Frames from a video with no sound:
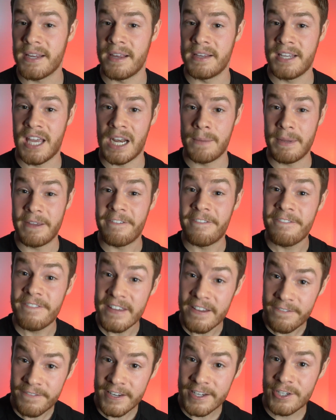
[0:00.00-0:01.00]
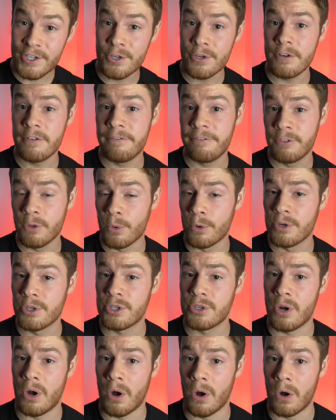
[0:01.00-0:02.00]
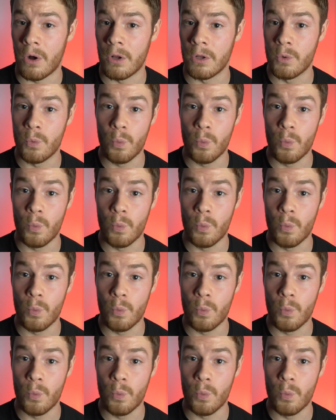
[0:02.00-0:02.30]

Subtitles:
is gonna be 52 floors tall,